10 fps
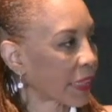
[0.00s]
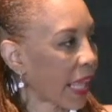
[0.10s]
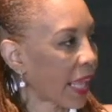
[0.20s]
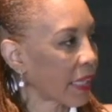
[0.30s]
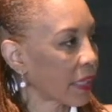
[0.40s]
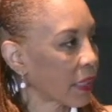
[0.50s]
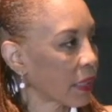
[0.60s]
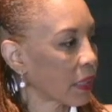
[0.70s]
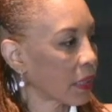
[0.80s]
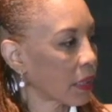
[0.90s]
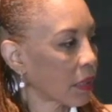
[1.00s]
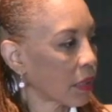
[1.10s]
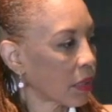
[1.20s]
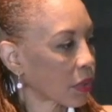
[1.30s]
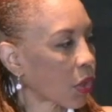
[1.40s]
that?
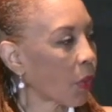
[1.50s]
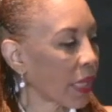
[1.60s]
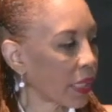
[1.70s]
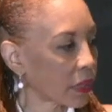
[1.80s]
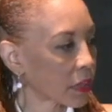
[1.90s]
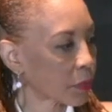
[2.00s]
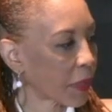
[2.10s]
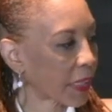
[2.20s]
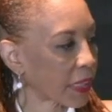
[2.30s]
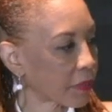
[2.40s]
Go ahead, speak it.